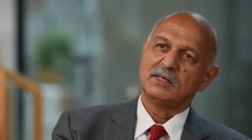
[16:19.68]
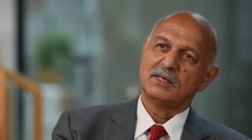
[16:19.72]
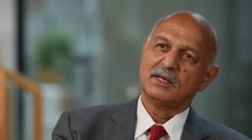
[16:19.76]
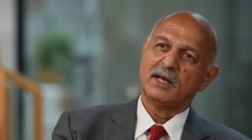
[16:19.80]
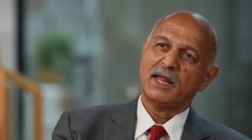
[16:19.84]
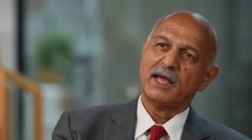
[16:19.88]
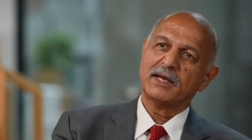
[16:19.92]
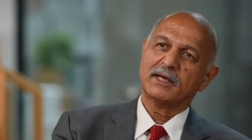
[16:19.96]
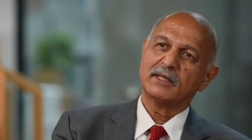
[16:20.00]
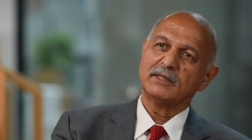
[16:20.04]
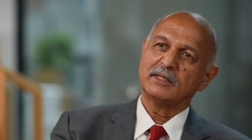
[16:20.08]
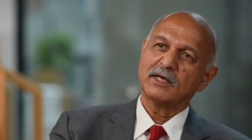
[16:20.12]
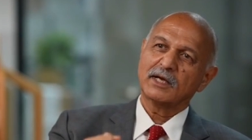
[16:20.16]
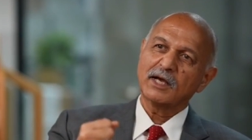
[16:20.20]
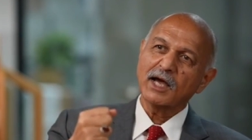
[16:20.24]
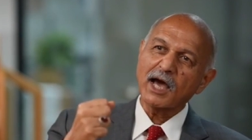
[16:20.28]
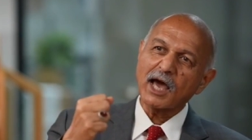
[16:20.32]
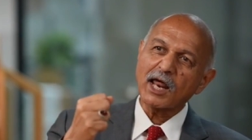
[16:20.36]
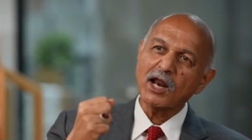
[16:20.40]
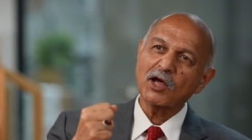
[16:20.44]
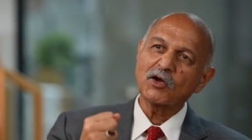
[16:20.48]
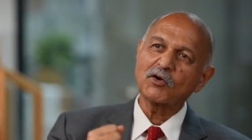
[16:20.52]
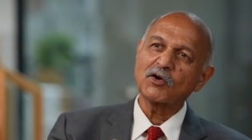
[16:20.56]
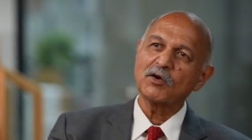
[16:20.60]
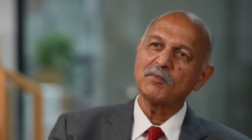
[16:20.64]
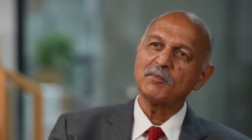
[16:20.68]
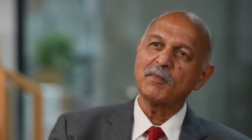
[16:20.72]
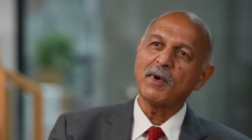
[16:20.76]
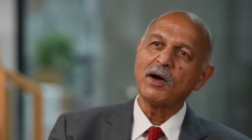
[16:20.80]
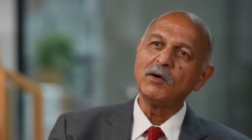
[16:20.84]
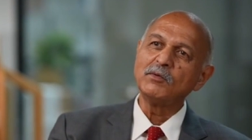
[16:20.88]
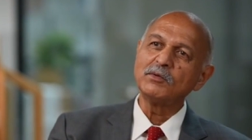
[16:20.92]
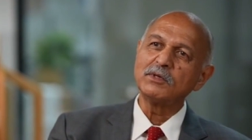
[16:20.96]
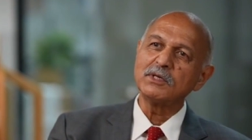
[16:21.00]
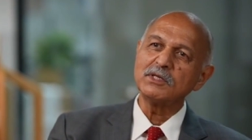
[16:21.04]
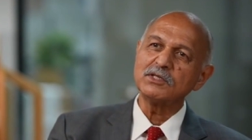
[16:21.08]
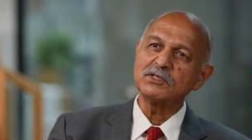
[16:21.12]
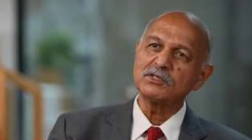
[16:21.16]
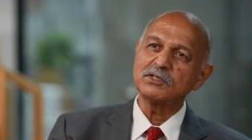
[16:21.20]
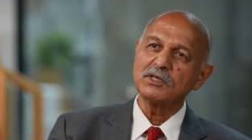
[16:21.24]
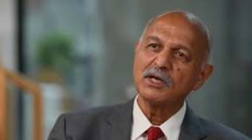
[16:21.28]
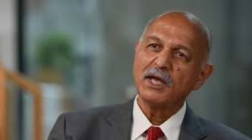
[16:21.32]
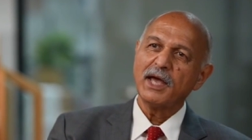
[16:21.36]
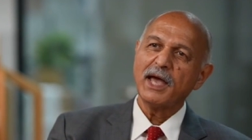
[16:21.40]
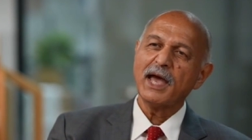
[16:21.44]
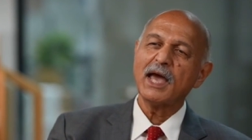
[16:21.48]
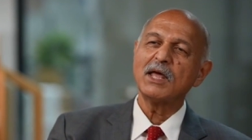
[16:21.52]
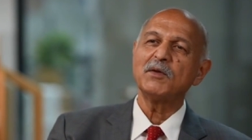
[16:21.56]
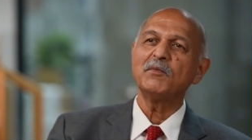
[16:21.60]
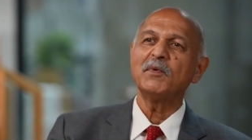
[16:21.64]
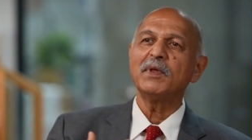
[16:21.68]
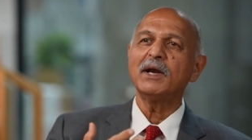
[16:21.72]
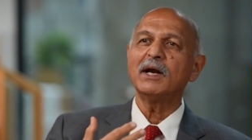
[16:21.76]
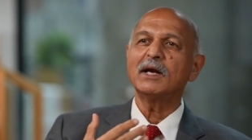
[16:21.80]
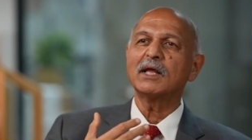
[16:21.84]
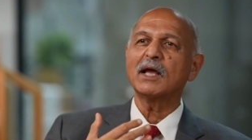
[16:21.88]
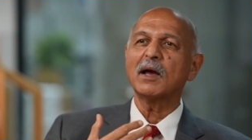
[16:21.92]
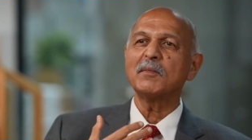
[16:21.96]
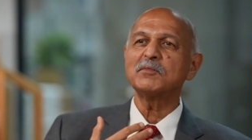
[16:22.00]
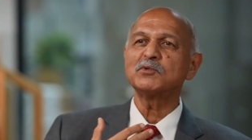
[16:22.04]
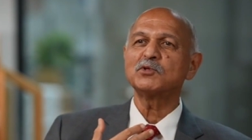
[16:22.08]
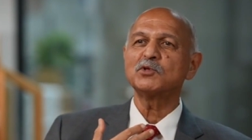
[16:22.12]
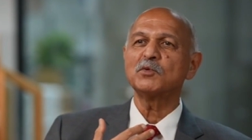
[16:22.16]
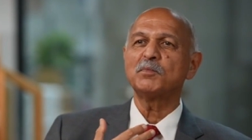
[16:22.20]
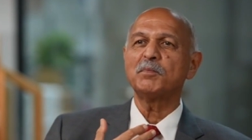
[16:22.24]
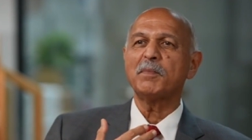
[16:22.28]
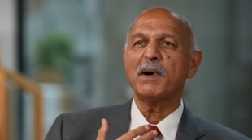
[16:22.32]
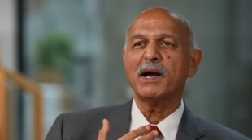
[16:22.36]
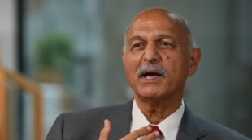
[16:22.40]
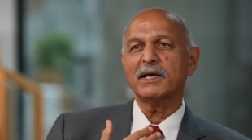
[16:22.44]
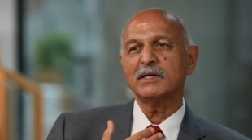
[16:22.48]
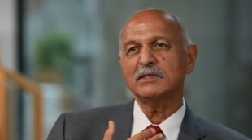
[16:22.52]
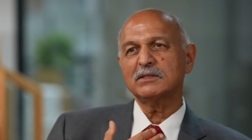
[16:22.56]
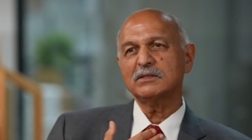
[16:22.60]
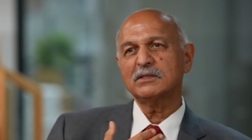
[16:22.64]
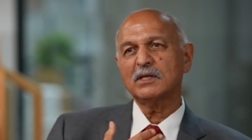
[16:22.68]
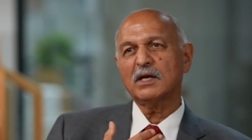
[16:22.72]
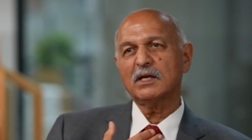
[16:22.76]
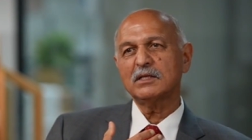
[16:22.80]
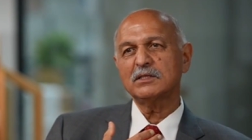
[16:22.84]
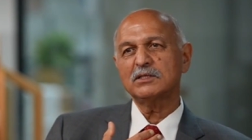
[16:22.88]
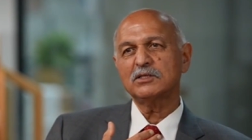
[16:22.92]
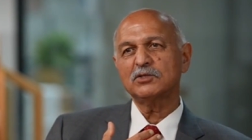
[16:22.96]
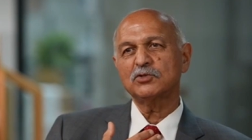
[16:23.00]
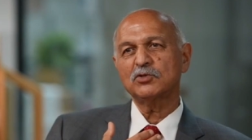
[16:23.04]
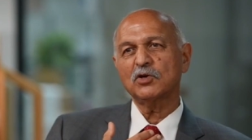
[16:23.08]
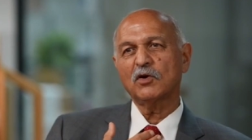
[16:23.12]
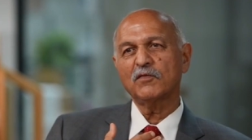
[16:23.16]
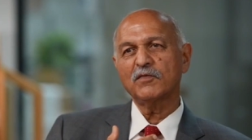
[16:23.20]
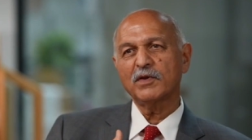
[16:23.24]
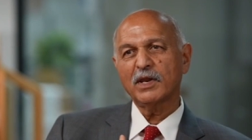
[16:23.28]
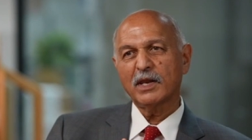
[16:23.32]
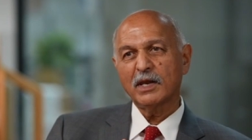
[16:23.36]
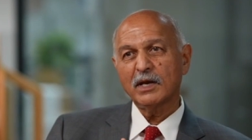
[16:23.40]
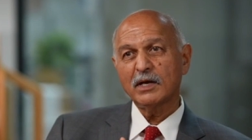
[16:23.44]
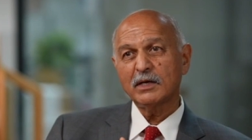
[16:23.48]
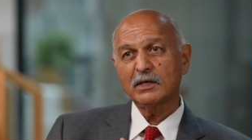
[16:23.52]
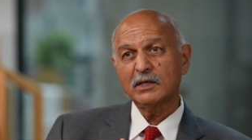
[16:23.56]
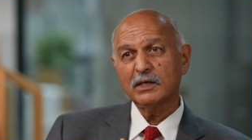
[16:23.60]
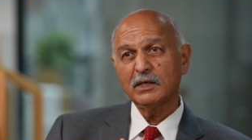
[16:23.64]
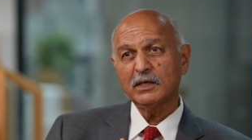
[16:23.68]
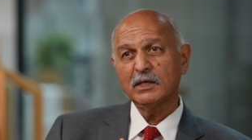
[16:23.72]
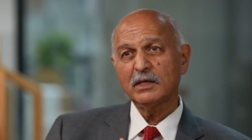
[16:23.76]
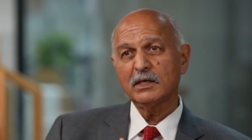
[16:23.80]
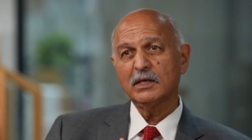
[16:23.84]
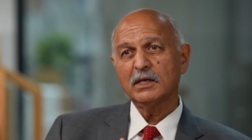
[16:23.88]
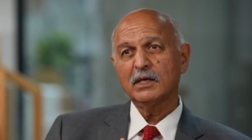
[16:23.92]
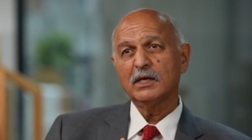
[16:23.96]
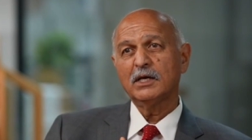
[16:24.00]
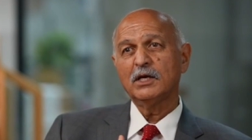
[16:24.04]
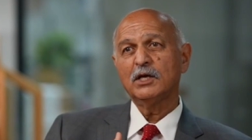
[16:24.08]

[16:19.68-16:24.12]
like the Karakoram Mountains. And when it comes to Pakistan's sovereignty,